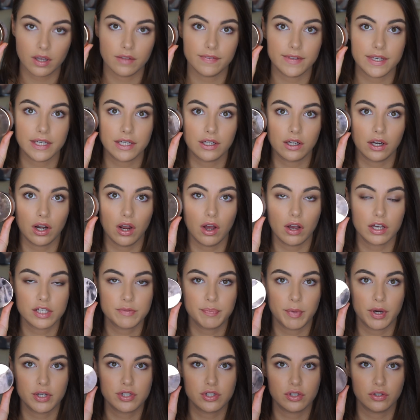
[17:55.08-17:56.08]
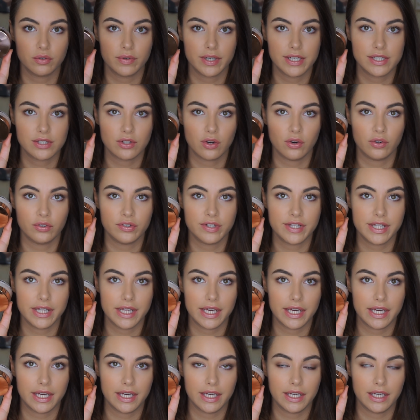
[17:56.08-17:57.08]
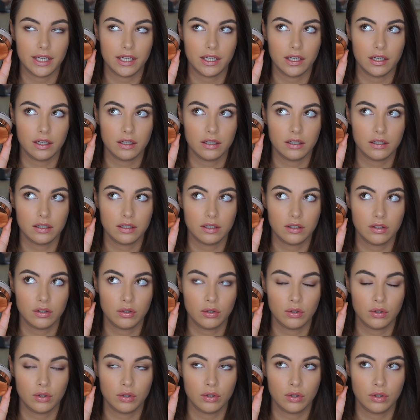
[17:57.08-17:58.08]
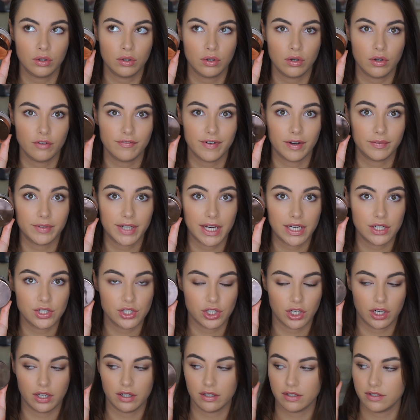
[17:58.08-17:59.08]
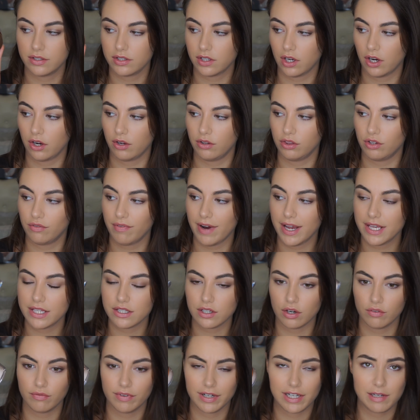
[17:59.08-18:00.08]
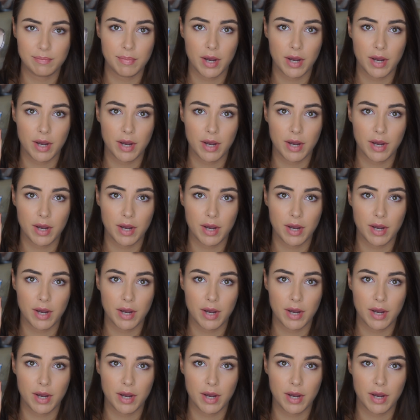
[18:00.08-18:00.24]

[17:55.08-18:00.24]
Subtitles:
glass bottle is on the foundation, so the rest are really